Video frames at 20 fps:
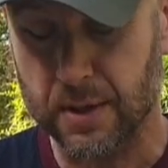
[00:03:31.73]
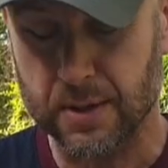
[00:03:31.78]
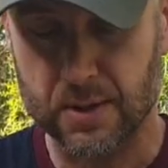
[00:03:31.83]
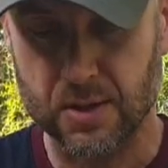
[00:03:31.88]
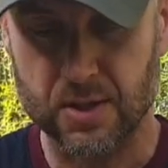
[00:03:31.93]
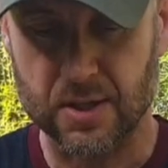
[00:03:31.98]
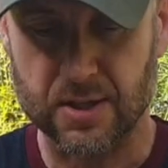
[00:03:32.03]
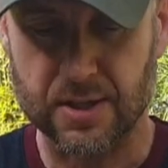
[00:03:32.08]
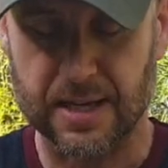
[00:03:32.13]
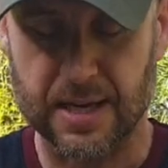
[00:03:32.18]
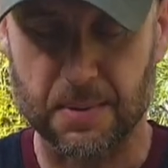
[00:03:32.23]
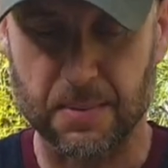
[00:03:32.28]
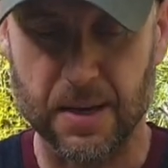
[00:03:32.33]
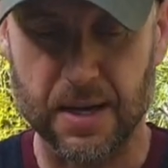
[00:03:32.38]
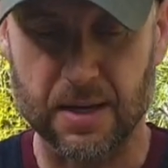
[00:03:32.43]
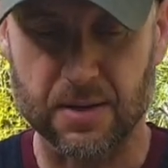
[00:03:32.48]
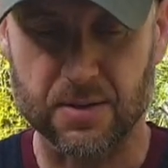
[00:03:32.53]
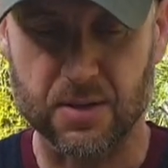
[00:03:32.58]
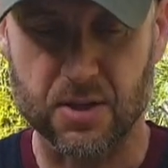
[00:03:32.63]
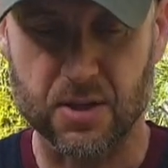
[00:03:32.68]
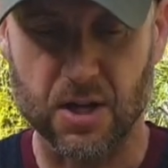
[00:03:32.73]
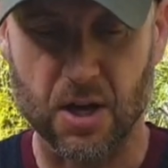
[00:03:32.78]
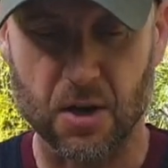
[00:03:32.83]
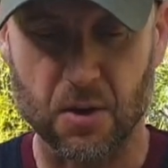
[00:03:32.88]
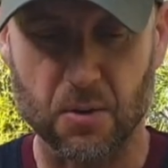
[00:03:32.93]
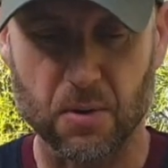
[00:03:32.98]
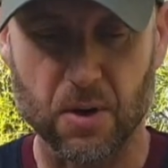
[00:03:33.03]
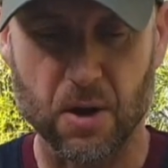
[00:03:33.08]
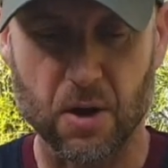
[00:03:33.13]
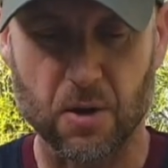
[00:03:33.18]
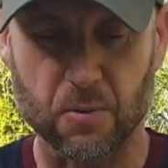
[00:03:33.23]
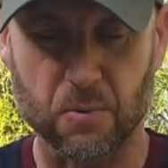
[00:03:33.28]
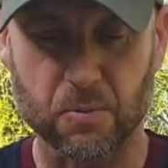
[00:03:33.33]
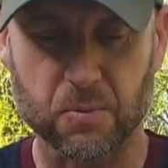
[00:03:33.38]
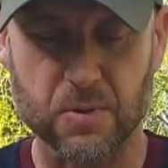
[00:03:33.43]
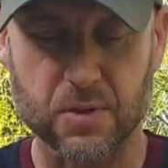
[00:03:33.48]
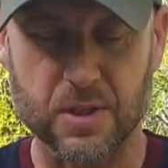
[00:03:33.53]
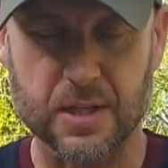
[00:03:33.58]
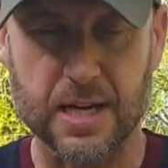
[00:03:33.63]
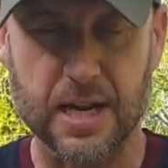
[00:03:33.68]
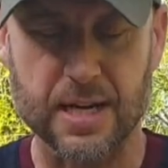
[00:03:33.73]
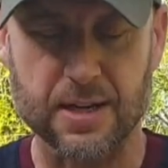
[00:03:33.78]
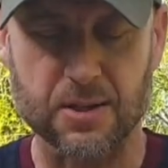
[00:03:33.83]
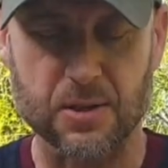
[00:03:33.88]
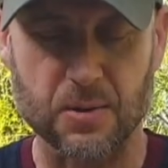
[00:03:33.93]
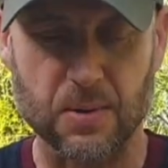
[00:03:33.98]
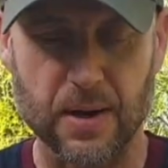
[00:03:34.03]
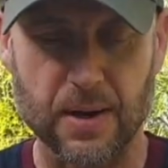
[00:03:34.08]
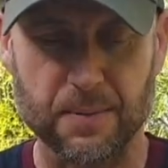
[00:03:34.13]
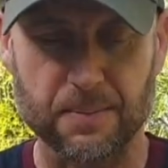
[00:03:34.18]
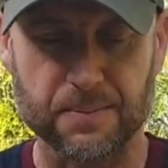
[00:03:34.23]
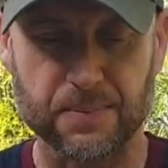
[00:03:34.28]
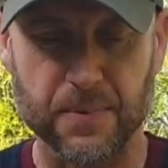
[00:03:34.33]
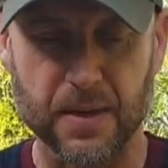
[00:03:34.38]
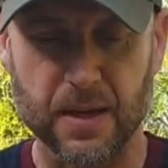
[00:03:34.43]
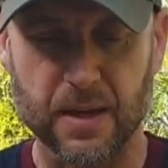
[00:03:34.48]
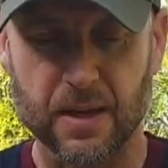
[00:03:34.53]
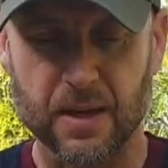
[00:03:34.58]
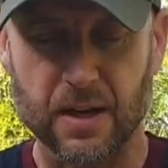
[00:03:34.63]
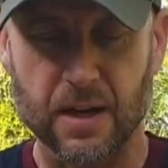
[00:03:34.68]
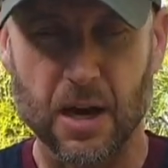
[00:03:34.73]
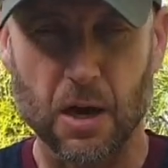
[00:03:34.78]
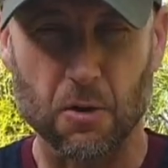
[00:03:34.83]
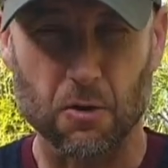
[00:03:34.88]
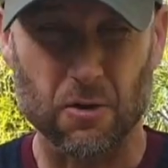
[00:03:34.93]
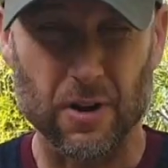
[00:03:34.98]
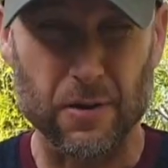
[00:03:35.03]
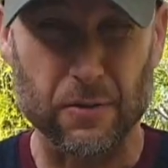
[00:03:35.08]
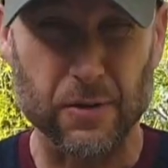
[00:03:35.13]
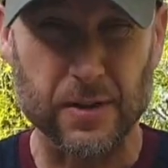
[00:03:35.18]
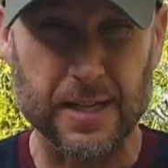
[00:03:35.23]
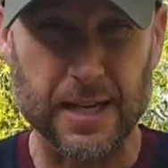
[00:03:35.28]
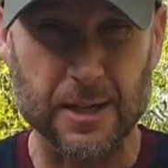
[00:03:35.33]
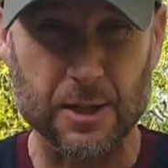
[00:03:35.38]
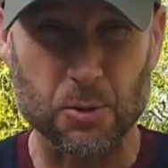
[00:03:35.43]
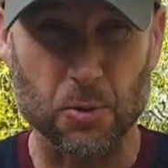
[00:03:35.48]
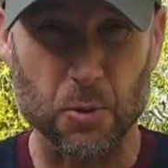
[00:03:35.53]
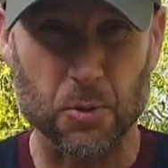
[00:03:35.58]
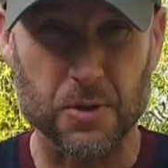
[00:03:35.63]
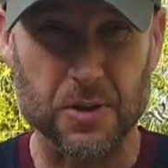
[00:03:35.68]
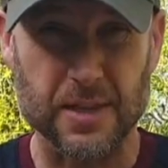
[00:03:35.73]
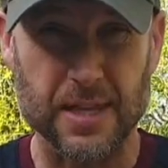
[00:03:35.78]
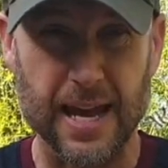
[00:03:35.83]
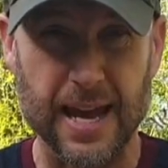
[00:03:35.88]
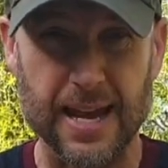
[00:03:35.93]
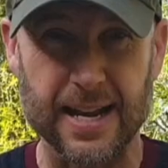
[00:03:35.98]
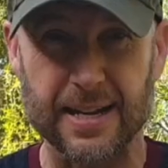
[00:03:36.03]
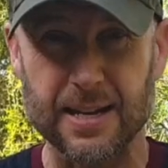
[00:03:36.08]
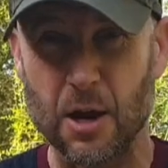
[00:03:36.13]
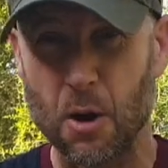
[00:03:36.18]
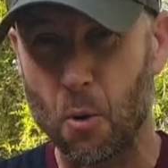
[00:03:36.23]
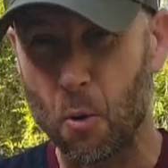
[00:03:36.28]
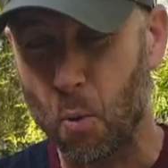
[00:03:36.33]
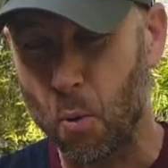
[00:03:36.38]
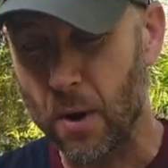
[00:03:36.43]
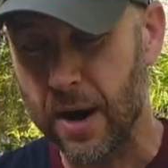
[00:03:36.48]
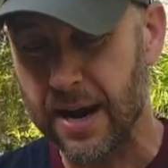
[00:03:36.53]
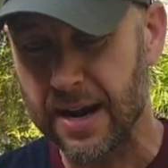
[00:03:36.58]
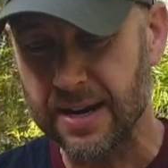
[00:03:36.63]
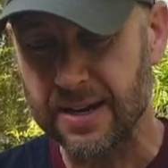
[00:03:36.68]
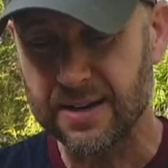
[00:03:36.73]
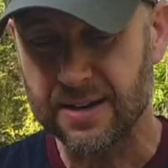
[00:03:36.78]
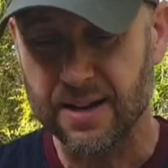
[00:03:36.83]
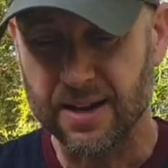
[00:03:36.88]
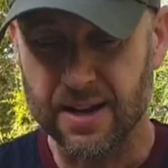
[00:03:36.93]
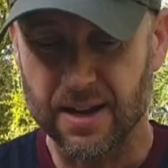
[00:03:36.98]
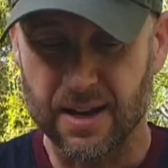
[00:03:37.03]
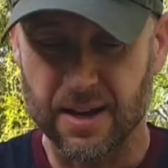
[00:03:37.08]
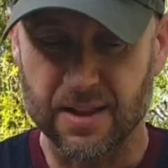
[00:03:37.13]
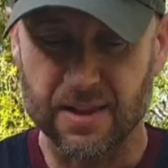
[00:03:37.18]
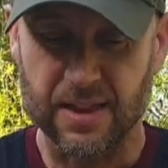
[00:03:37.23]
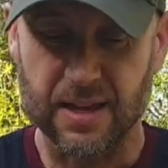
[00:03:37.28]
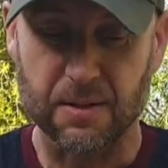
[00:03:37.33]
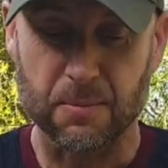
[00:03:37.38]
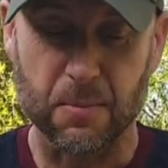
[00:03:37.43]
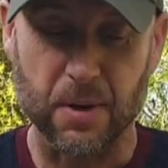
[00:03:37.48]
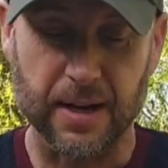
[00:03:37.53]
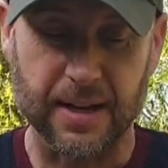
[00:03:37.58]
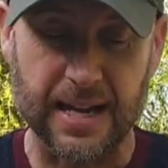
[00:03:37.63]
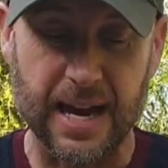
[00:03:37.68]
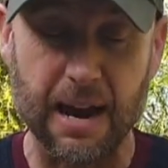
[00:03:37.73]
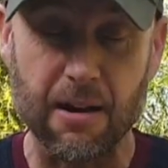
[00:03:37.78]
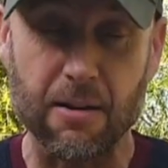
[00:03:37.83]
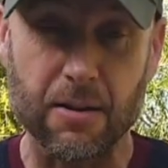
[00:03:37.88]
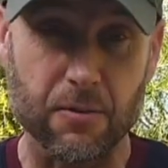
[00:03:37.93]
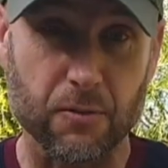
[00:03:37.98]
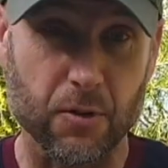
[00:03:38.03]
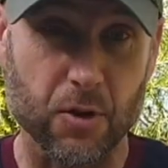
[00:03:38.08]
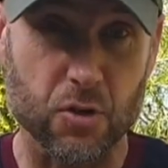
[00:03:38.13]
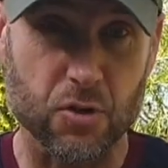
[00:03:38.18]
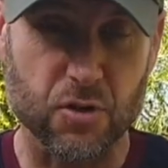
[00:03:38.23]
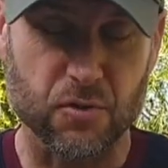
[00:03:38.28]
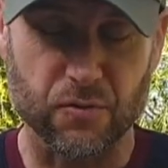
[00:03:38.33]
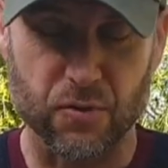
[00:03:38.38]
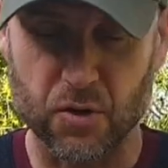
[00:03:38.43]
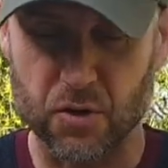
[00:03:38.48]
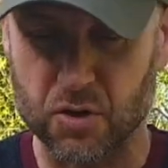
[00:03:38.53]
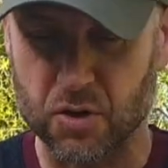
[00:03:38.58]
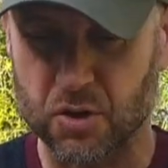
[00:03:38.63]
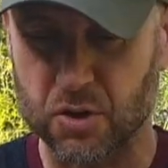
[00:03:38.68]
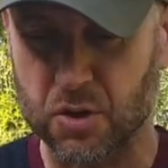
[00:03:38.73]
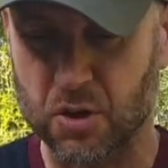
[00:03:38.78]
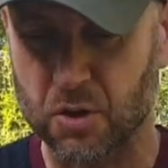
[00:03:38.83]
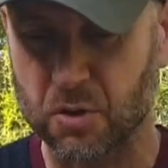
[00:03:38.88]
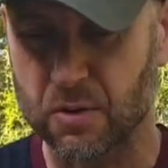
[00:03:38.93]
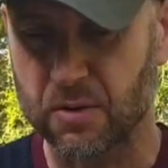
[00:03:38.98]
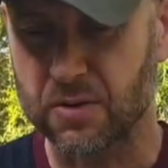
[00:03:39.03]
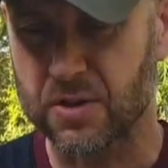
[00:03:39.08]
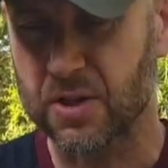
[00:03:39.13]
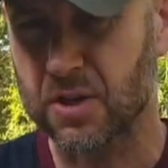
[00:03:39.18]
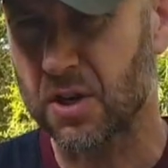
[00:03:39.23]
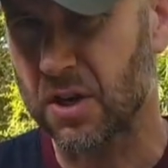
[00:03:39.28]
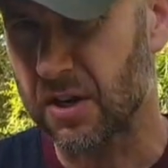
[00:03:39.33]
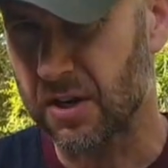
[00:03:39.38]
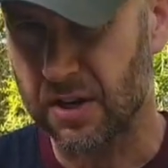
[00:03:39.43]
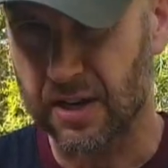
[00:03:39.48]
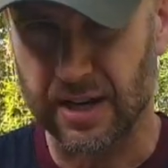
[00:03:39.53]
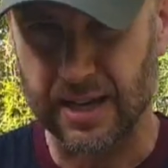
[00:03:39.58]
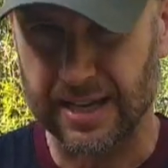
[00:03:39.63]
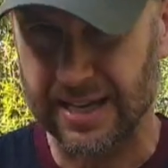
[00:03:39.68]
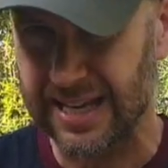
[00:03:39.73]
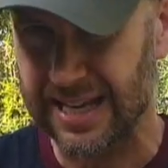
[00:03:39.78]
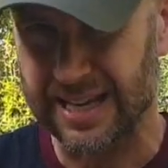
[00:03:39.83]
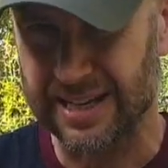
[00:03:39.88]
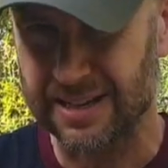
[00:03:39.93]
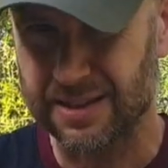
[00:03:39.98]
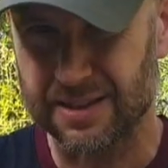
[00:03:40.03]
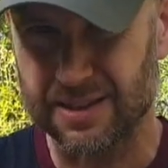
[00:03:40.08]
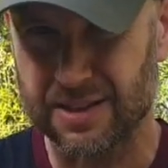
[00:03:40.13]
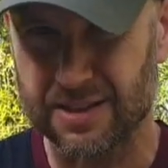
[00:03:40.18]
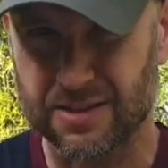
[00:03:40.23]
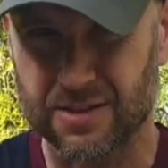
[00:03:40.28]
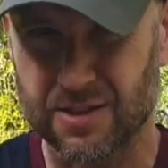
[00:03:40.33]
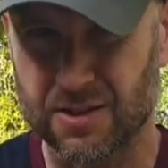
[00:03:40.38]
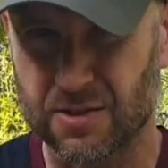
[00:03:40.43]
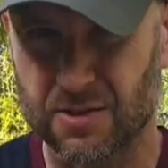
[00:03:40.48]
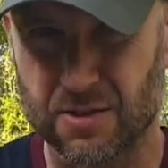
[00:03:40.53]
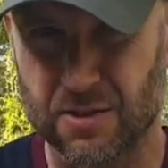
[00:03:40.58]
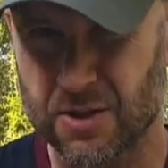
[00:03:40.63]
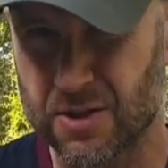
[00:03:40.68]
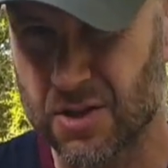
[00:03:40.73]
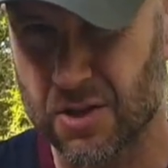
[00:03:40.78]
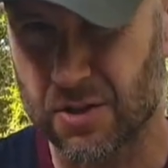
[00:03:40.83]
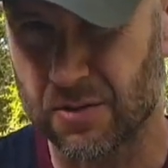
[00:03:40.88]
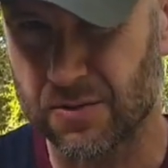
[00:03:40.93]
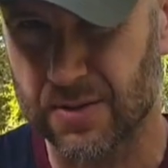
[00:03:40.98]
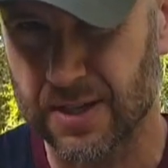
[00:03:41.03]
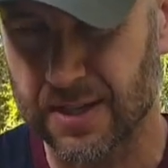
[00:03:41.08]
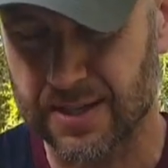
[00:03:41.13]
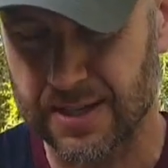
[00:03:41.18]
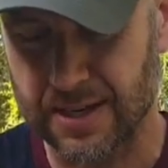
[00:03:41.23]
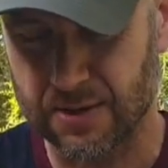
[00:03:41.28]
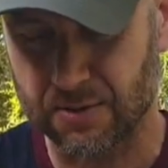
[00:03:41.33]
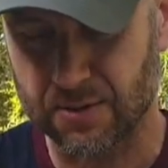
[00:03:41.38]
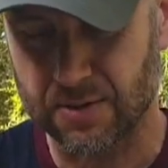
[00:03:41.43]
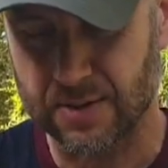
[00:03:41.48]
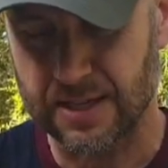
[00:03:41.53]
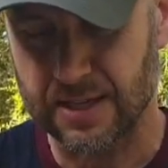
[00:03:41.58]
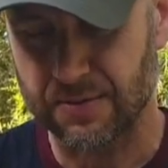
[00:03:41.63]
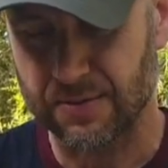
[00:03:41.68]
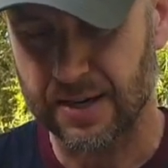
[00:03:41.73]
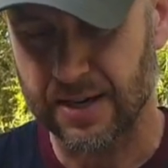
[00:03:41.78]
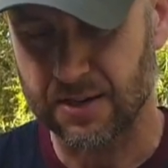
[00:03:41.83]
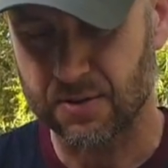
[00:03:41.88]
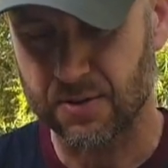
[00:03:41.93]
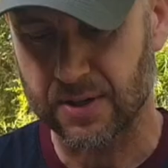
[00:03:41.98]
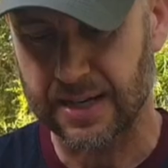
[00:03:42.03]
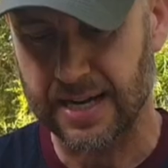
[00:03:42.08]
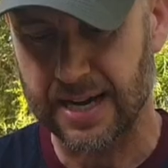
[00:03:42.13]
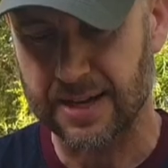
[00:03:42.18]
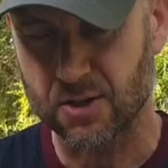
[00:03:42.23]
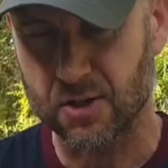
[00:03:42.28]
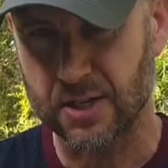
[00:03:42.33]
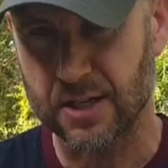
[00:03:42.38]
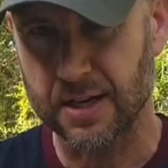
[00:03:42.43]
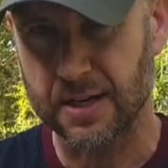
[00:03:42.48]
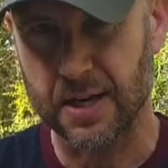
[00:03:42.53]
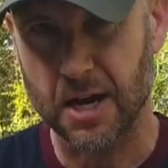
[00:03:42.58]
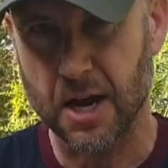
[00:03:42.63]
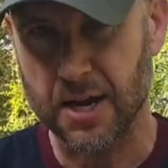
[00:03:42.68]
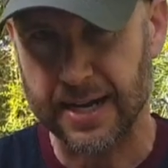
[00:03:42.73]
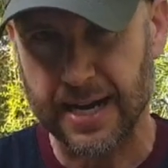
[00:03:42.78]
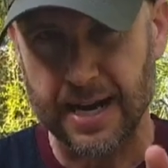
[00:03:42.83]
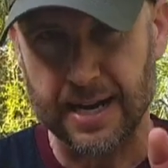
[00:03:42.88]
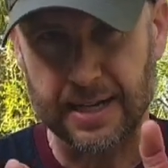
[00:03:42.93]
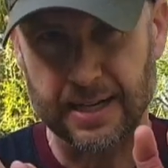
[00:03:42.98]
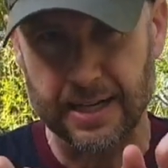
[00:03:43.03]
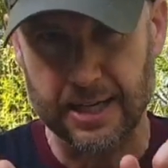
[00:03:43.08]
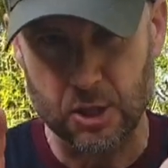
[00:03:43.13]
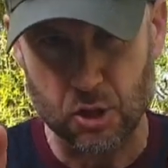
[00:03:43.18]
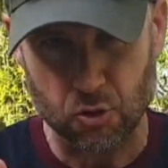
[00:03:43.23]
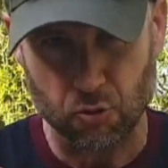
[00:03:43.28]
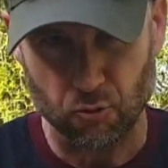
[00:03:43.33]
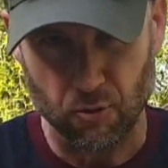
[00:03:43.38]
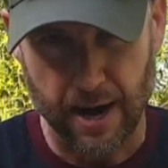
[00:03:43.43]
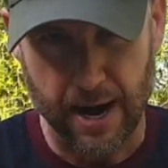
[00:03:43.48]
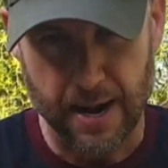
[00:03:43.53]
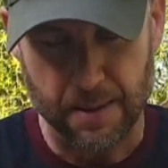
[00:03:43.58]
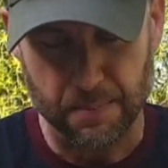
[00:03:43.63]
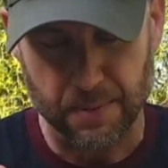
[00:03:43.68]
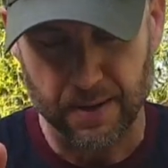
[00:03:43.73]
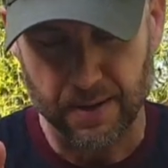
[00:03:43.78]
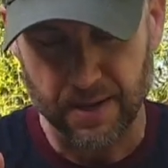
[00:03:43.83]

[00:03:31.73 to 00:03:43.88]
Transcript: has just come out, so I'll start to I'll gravitate towards that when my current version 2, has got again this sort of 600-700 Ks in it. Okay, let's wrap.